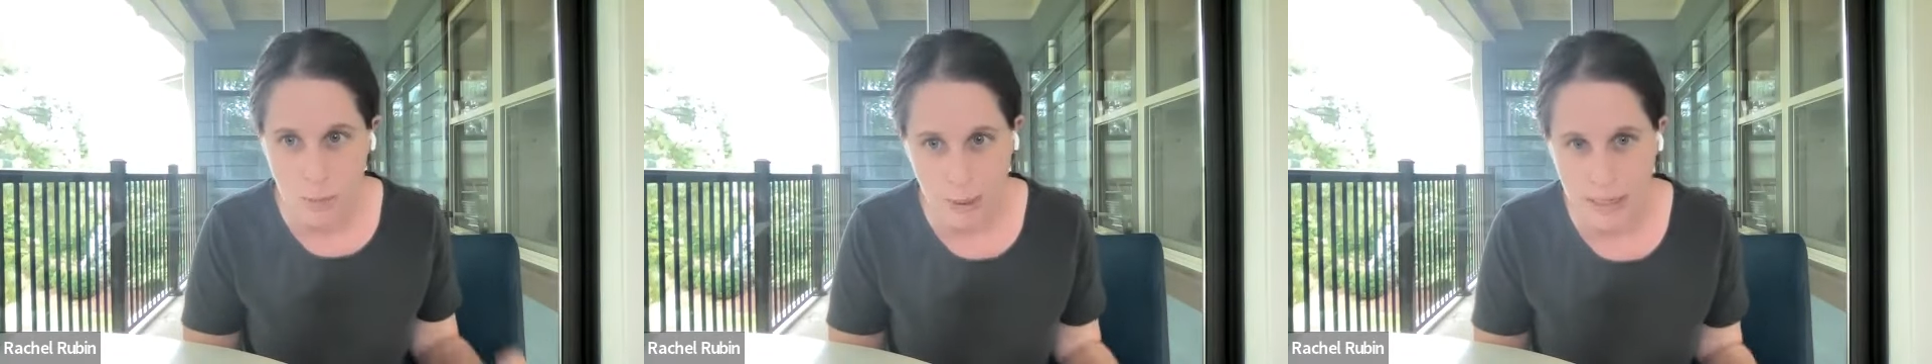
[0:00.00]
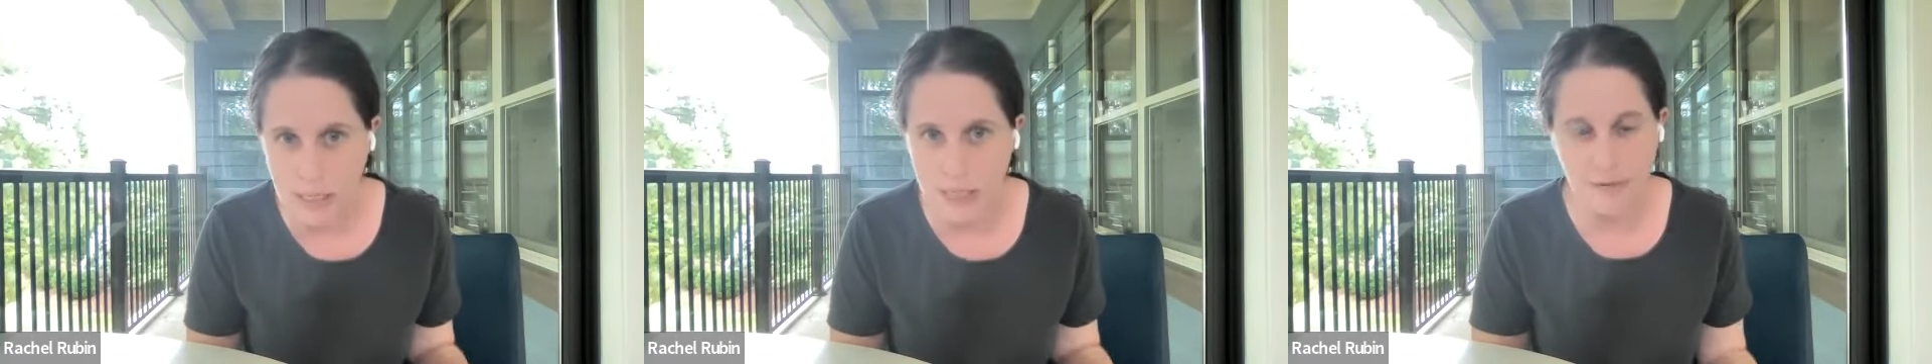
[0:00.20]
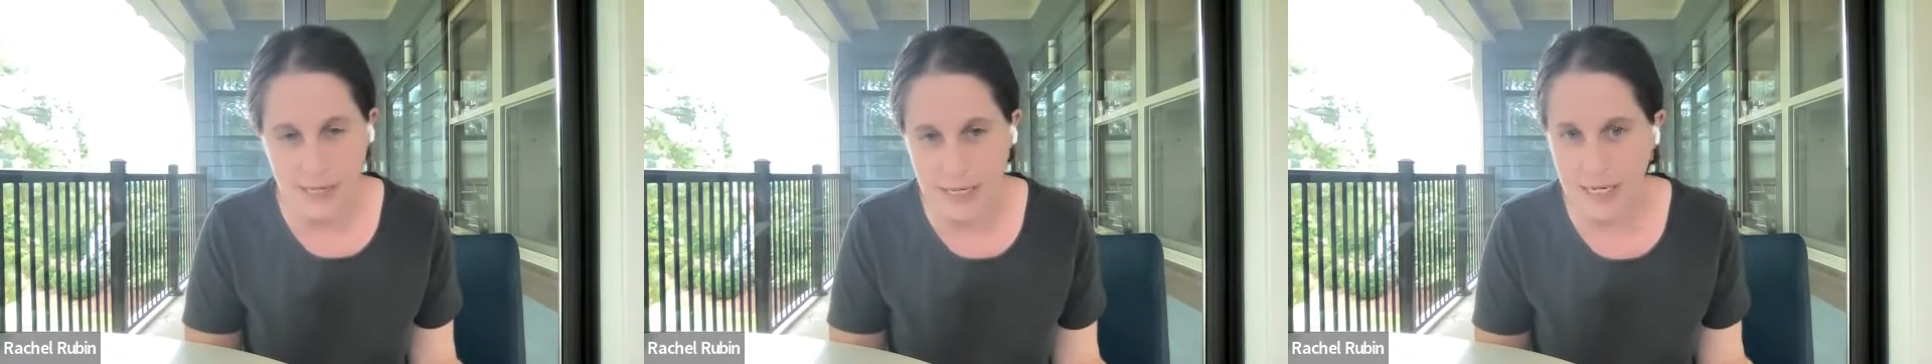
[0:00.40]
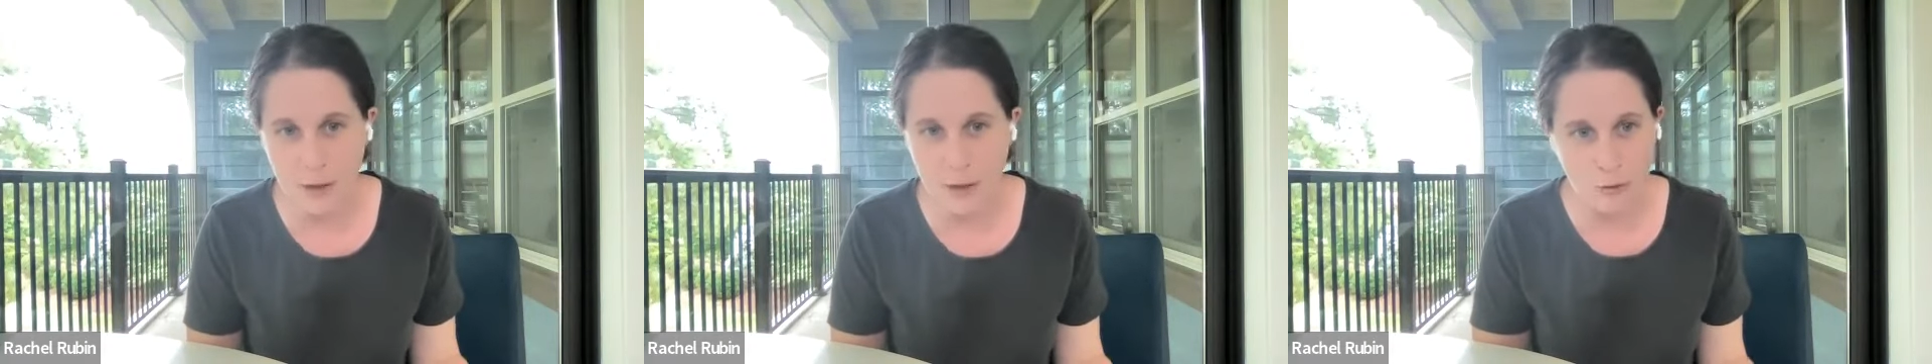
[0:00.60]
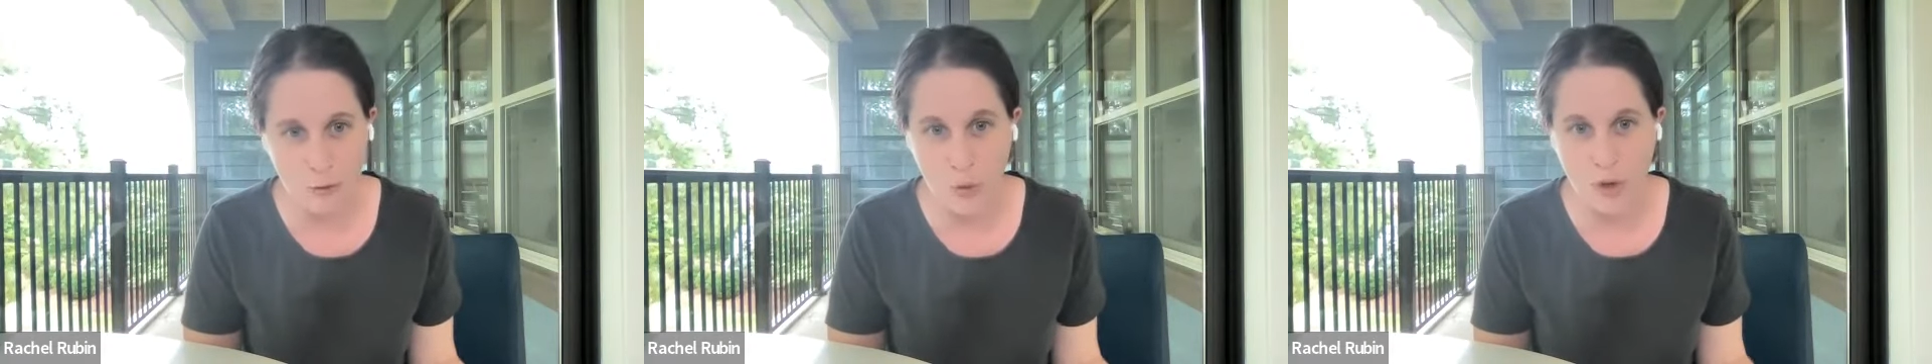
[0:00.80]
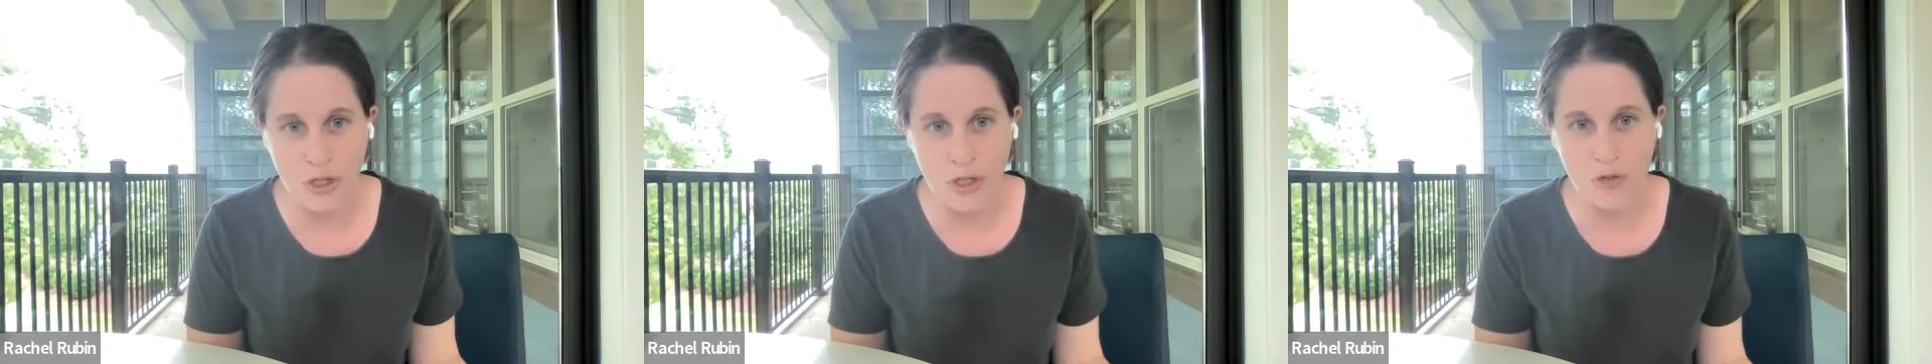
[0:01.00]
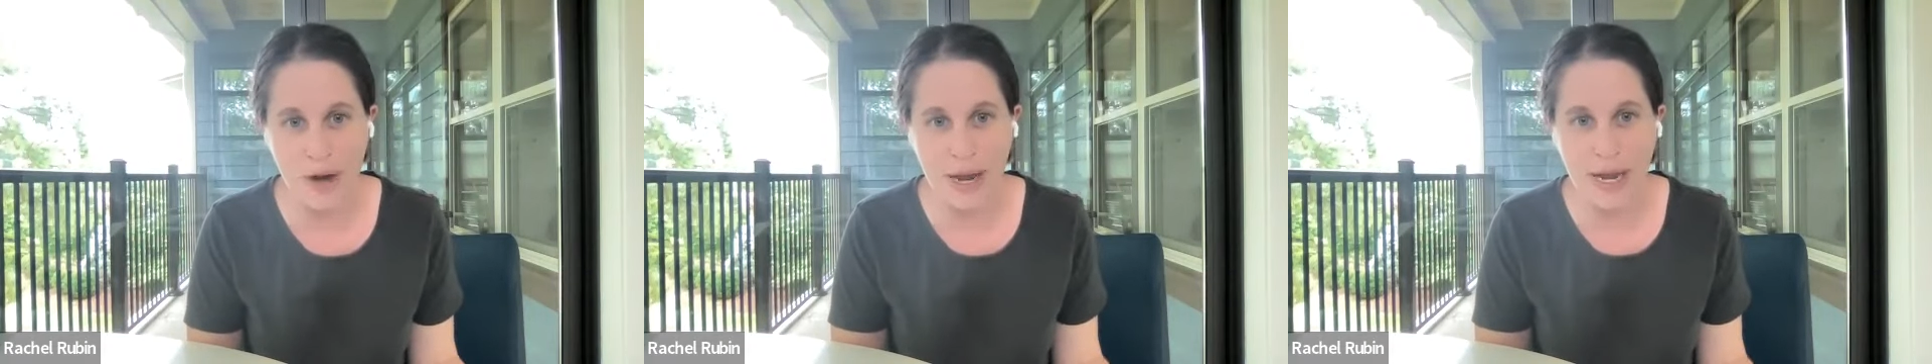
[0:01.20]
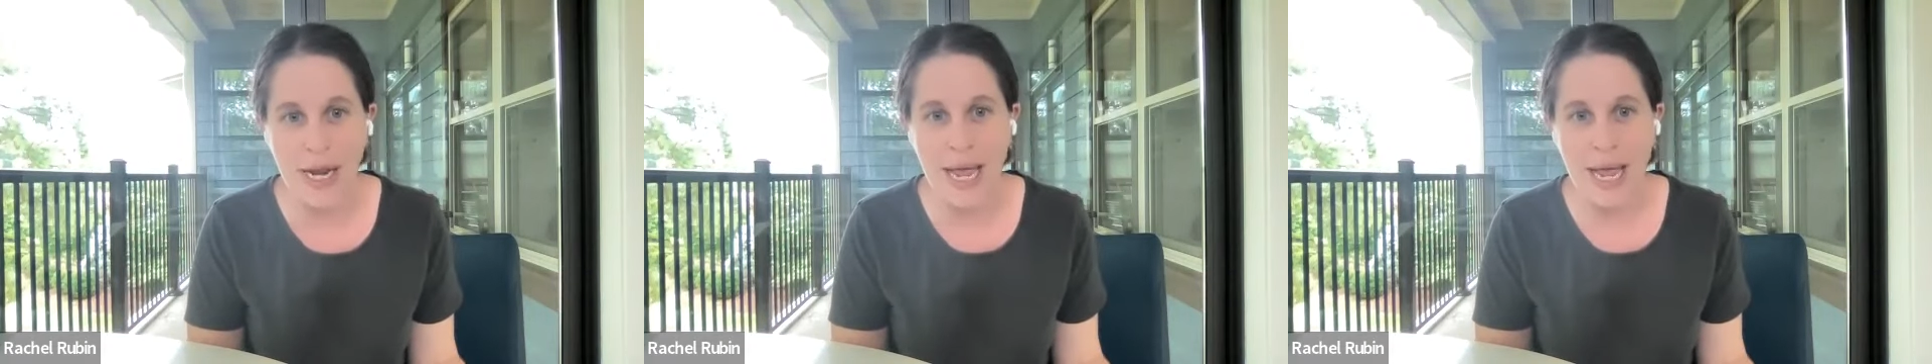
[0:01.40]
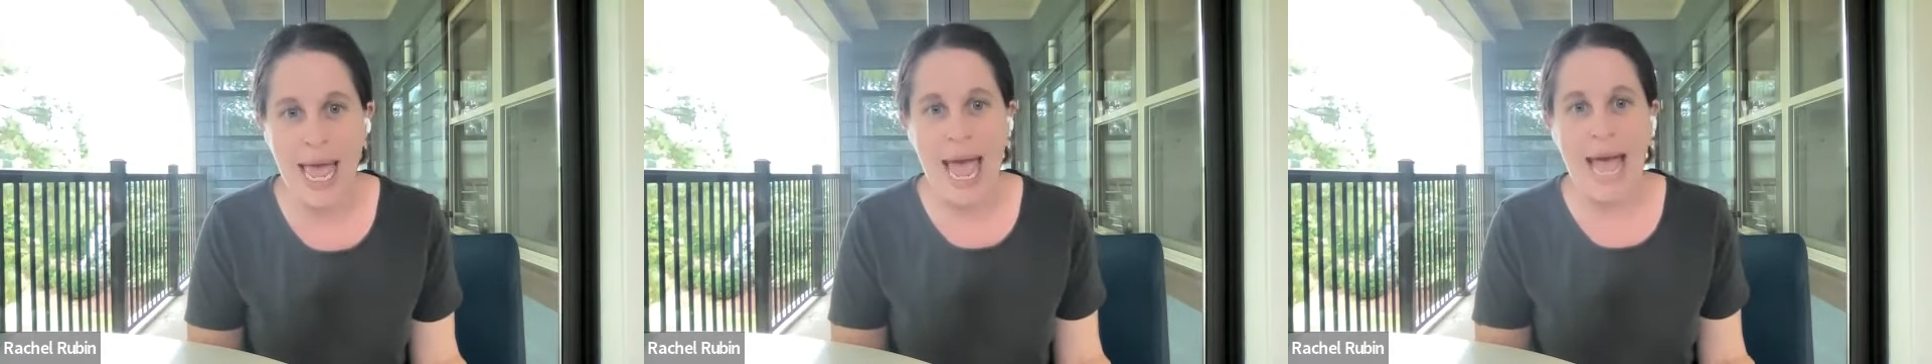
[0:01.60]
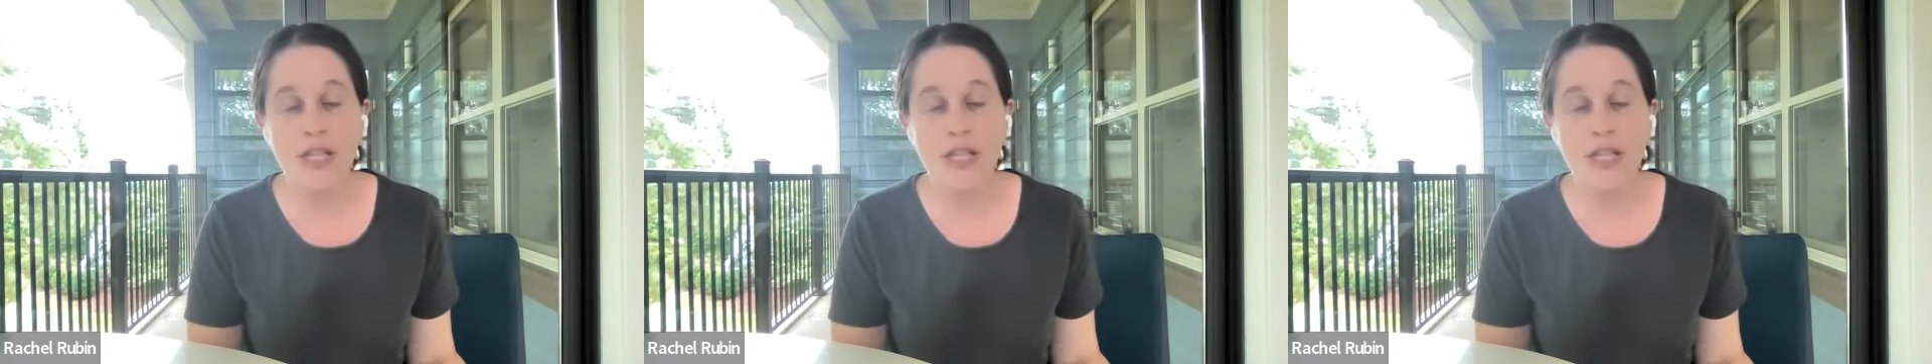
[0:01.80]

expensive to get divorced, right?